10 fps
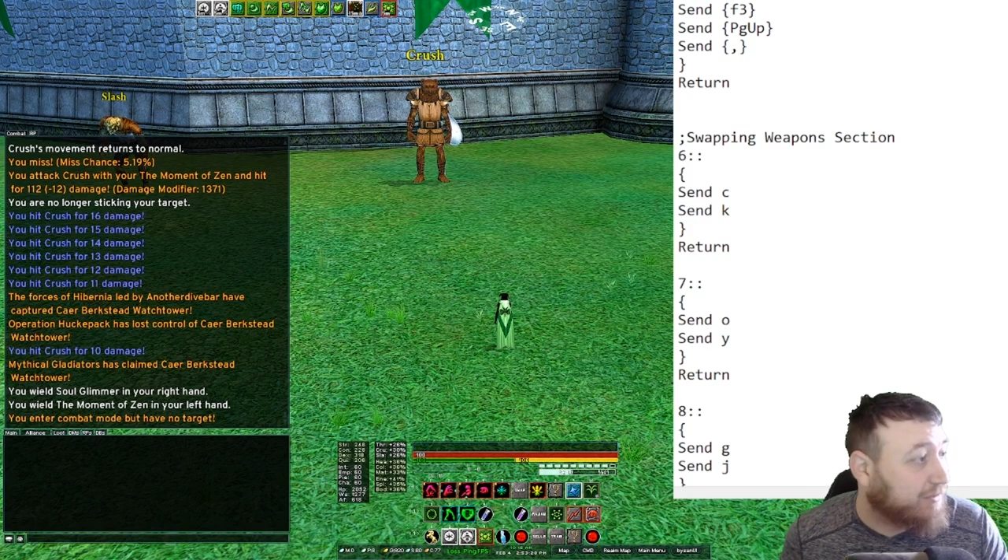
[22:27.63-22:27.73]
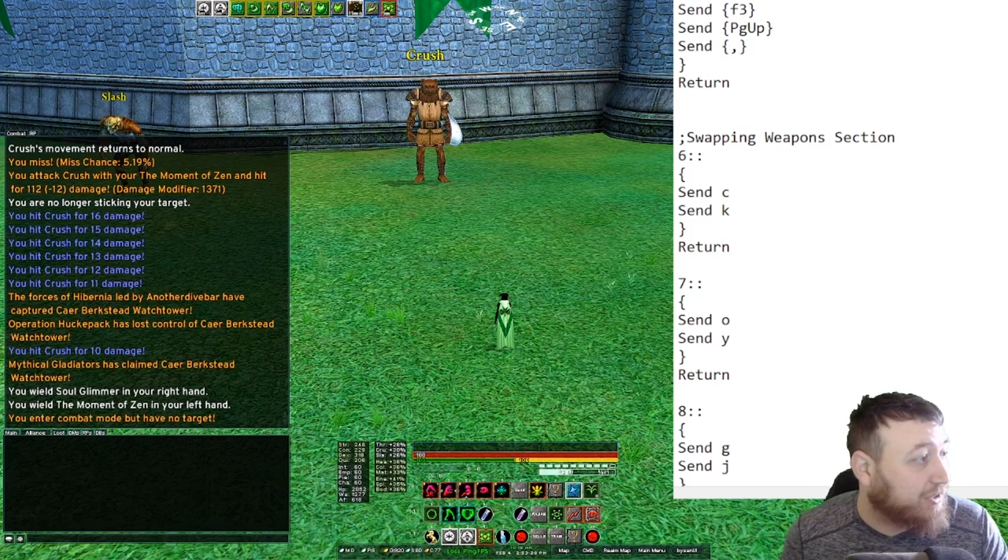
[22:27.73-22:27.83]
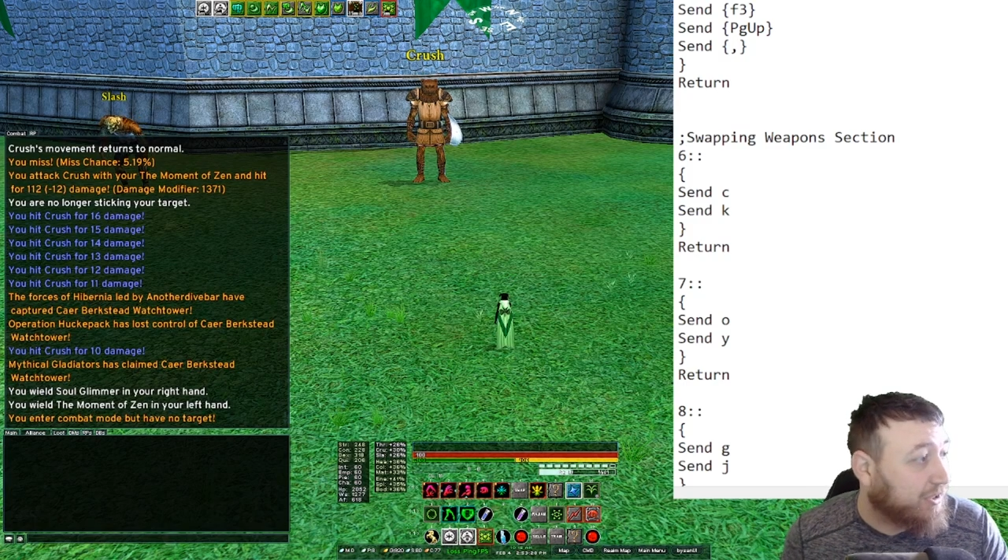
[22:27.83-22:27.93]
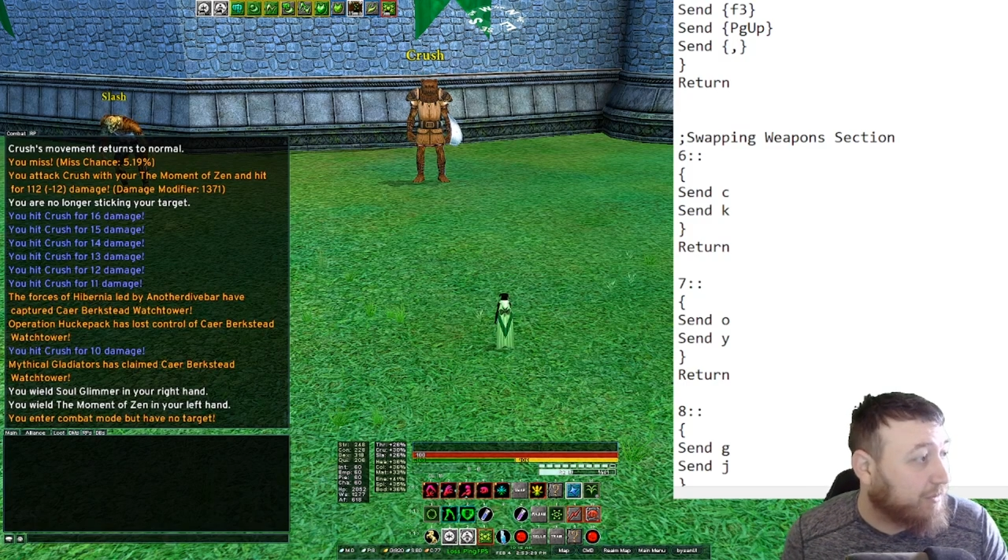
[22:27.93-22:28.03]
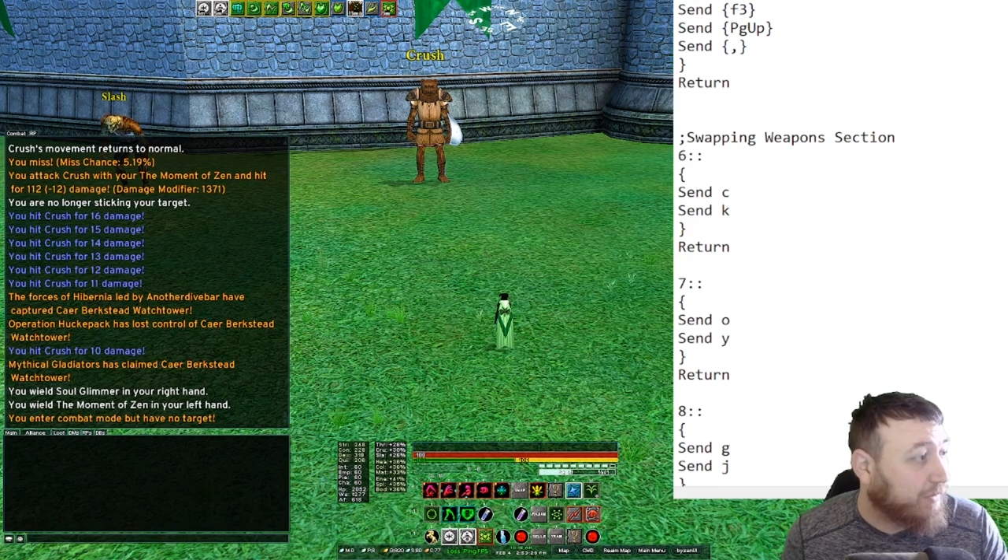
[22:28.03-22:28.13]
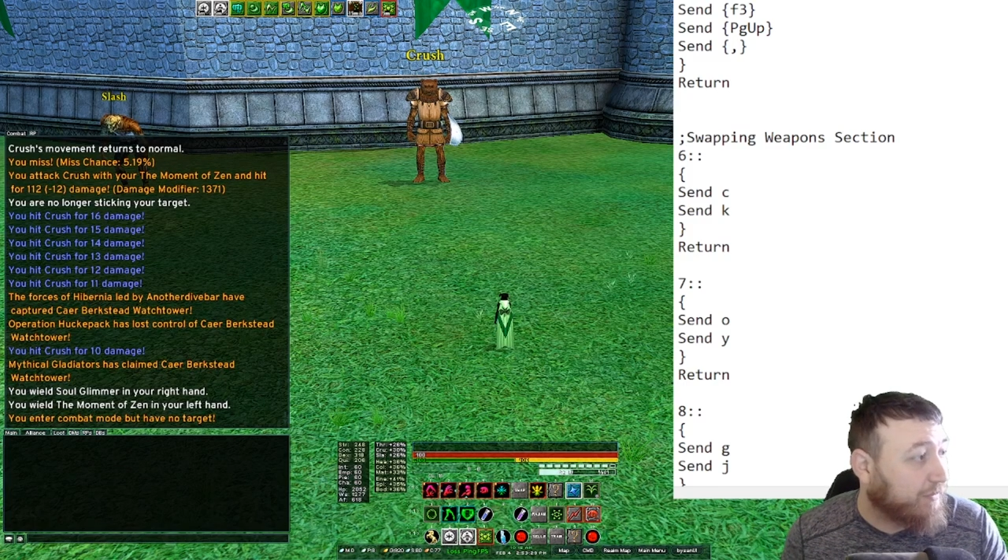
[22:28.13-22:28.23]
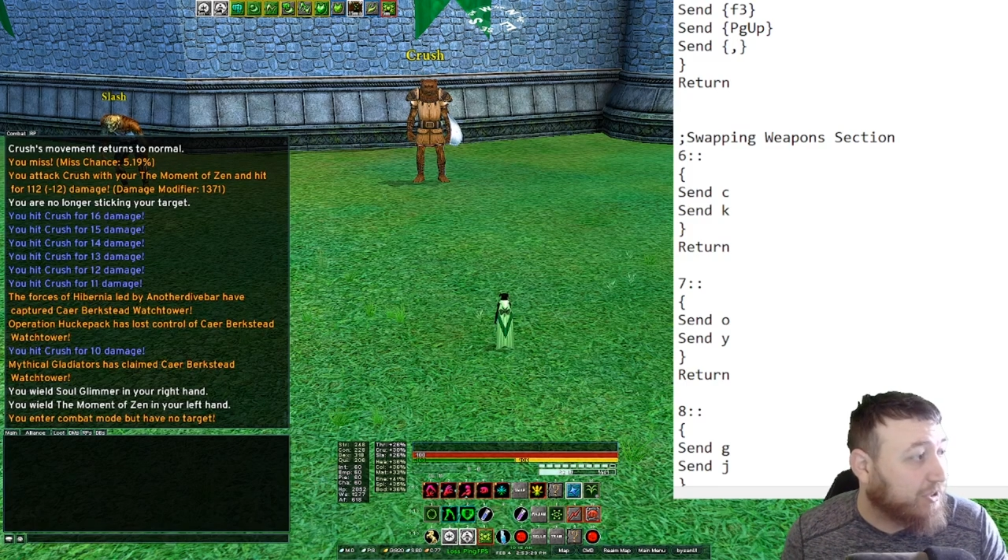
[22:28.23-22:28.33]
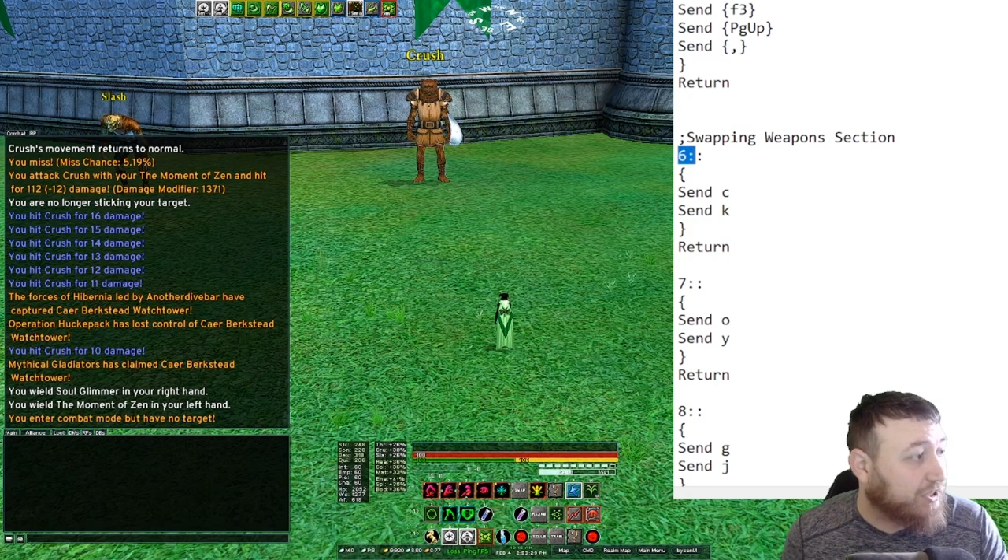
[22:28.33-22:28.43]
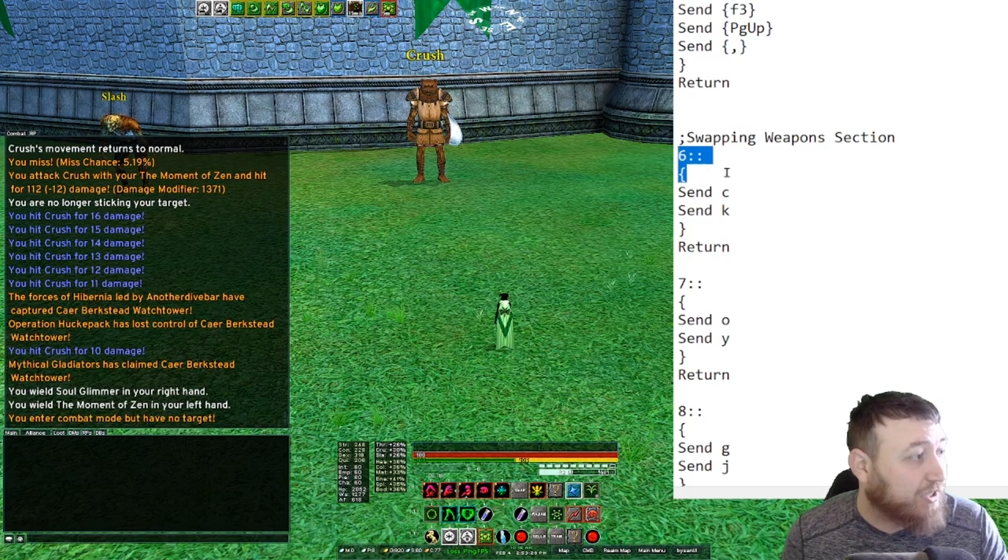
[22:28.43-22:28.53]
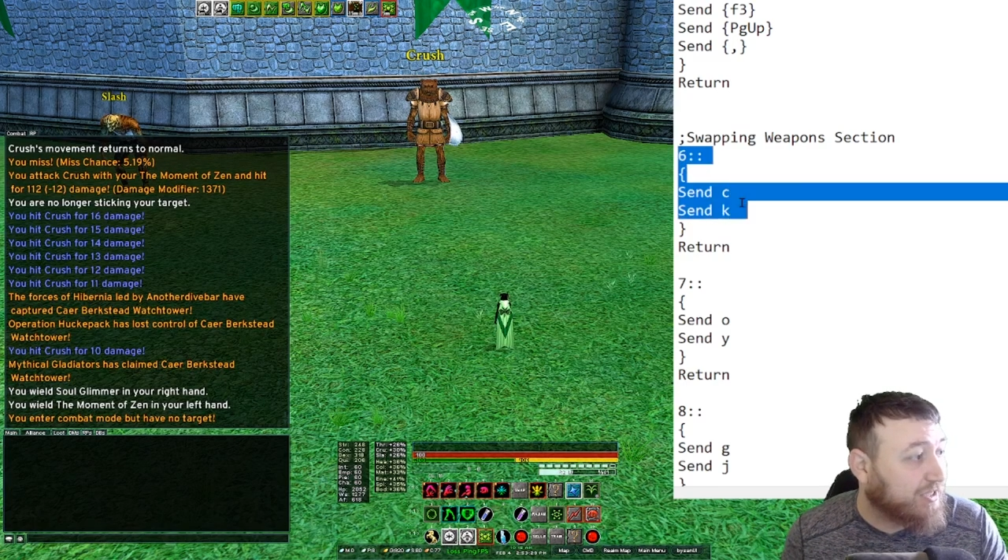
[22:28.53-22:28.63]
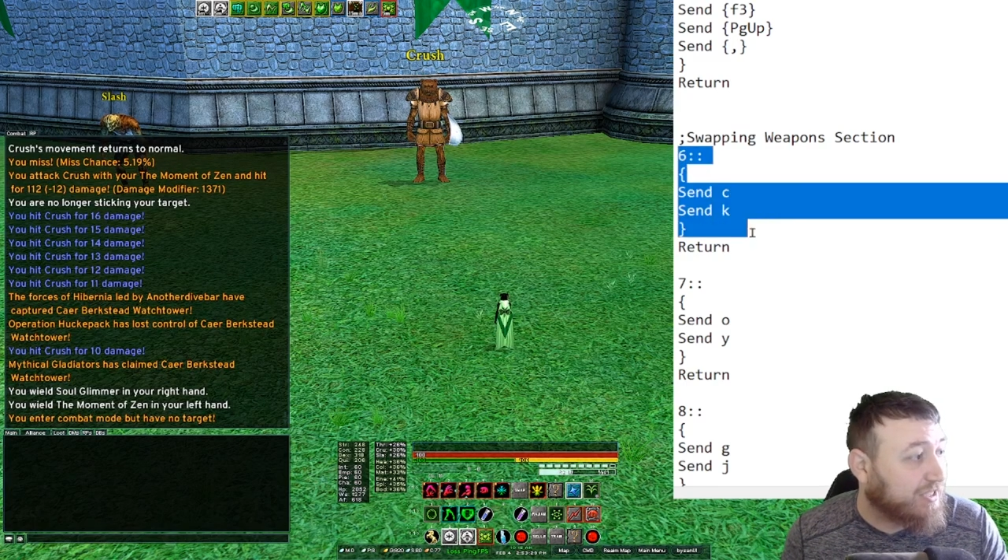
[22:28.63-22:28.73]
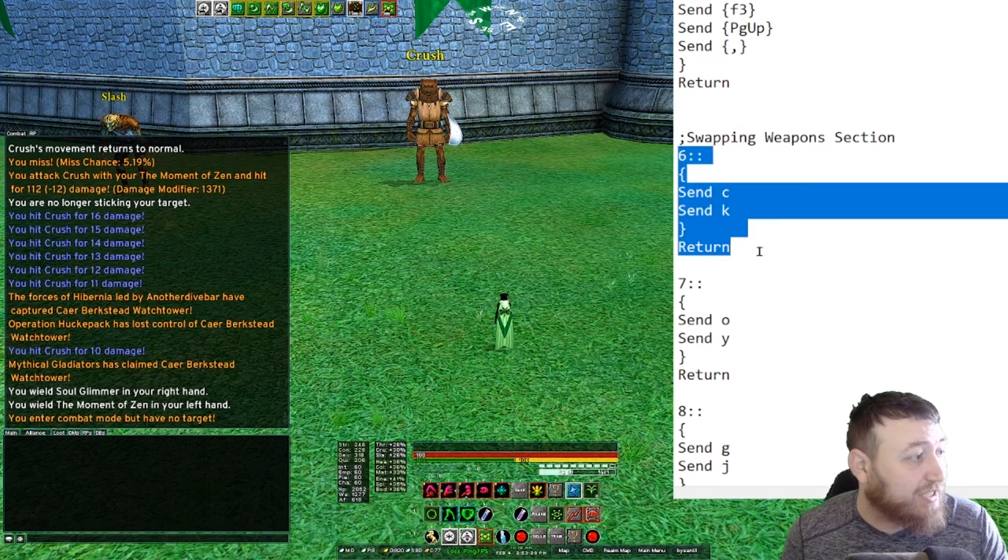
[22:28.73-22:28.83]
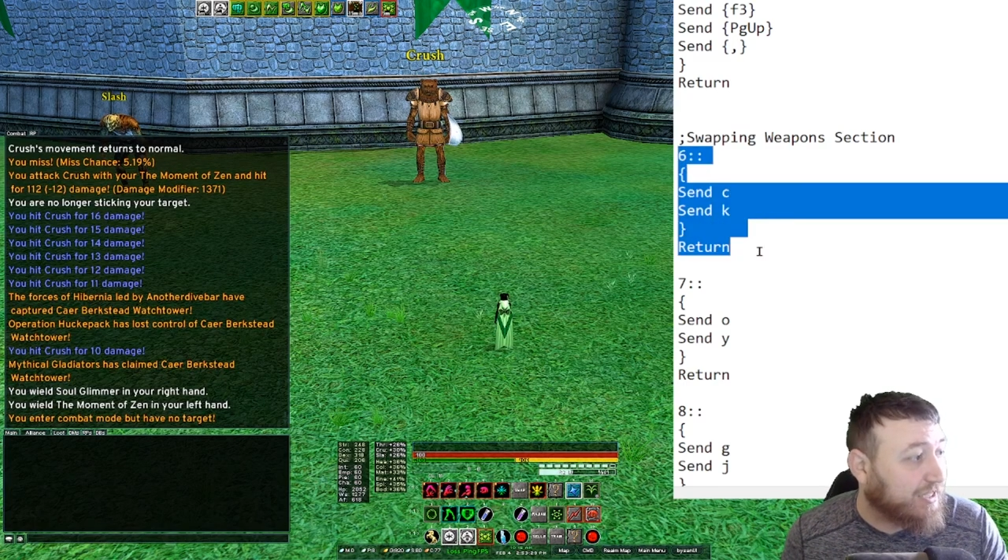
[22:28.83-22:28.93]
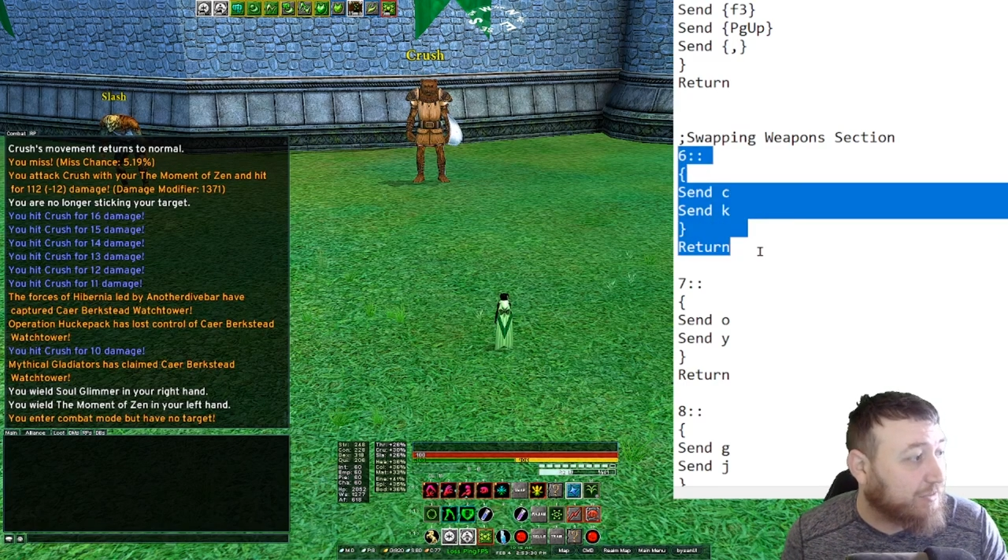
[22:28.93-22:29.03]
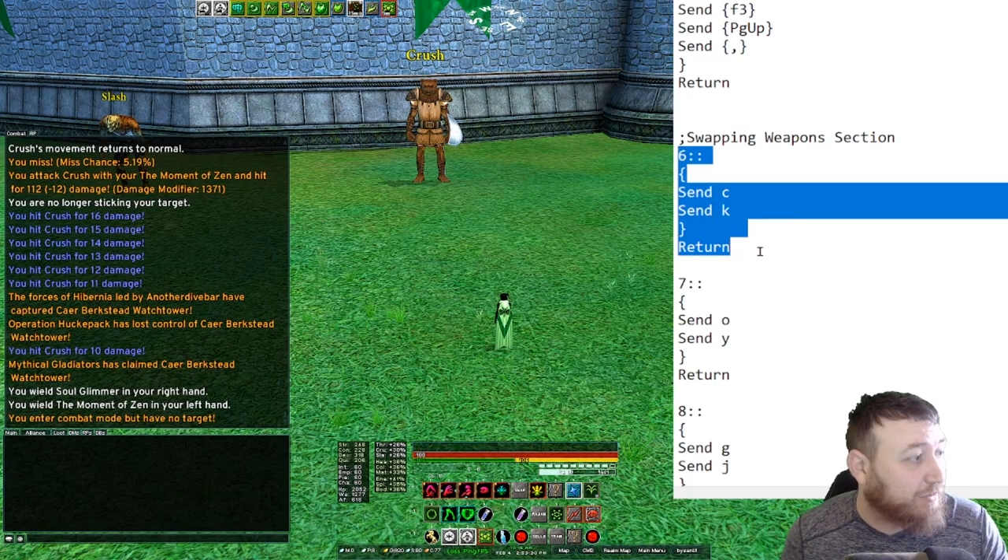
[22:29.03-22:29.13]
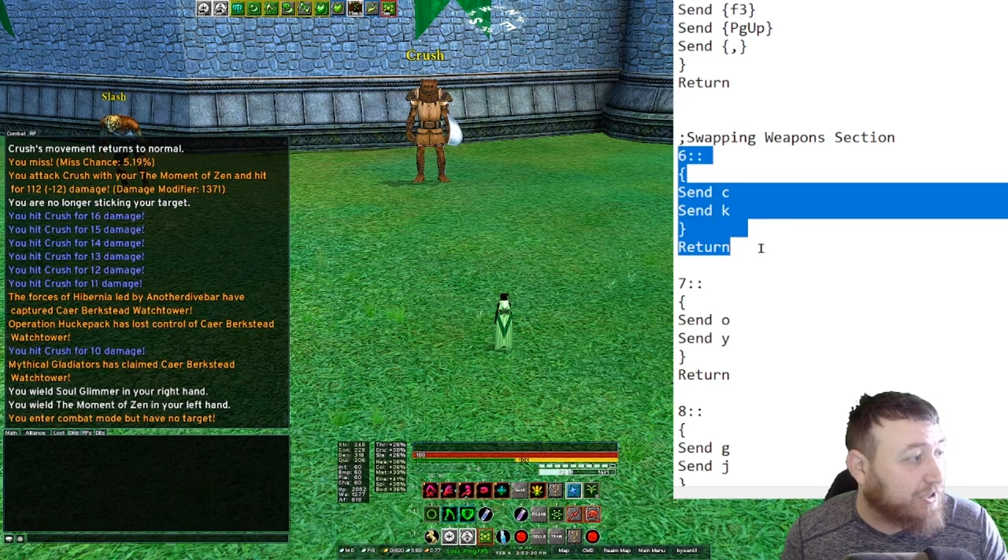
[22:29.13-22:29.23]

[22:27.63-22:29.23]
So we've just done six,